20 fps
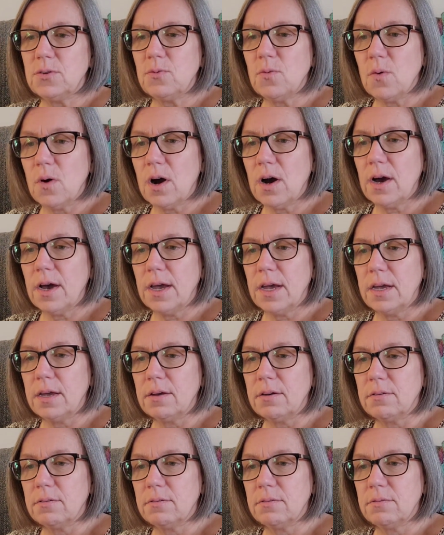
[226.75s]
why
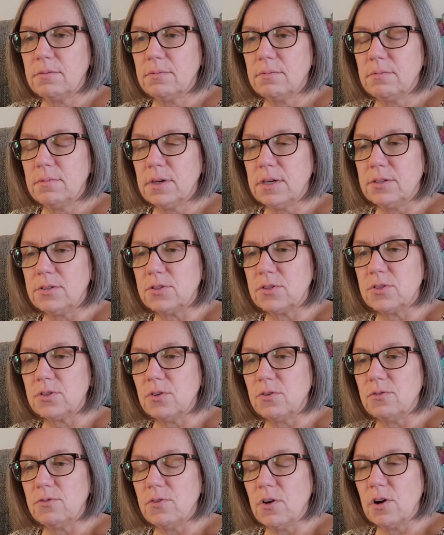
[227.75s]
it's
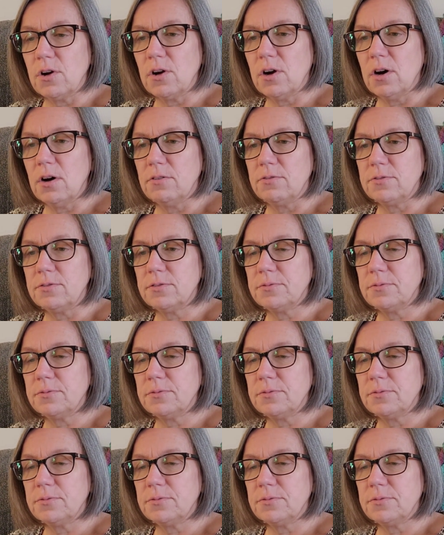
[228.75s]
so far off.